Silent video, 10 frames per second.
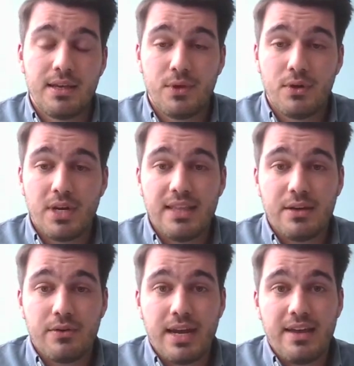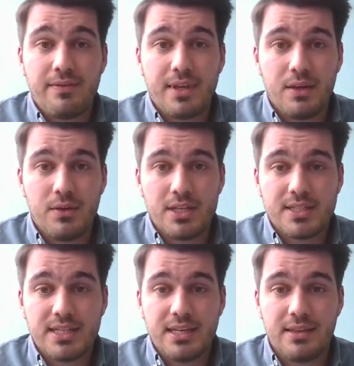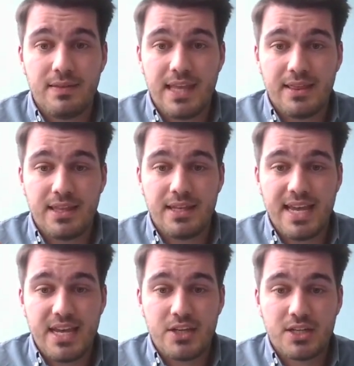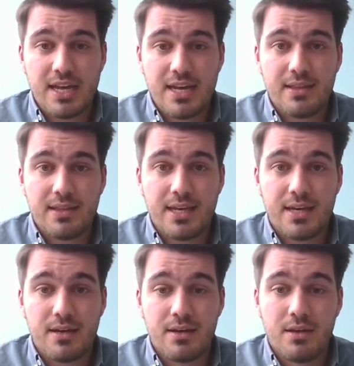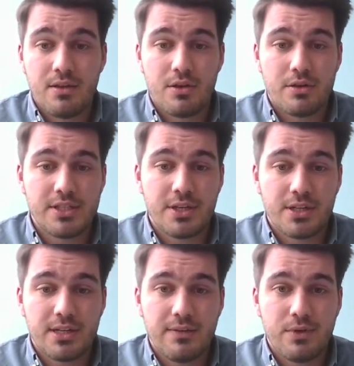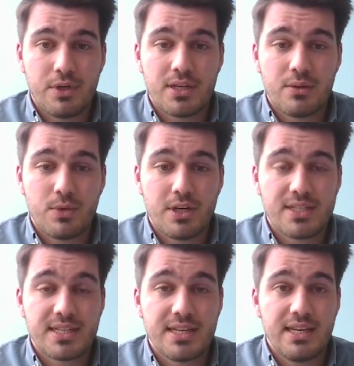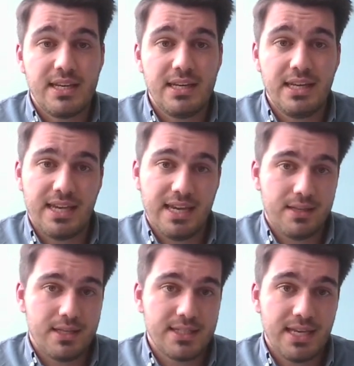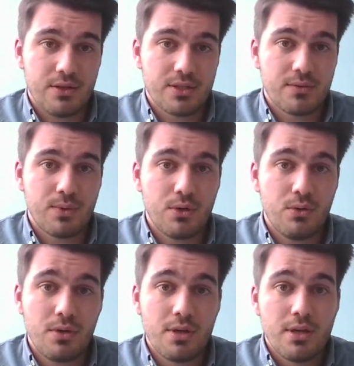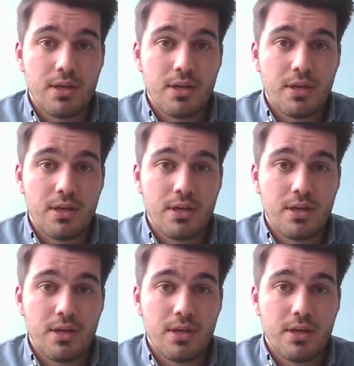If you look at the graph, then you can see that the dashed line there, the horizontal and vertical ones, indicate the status quo.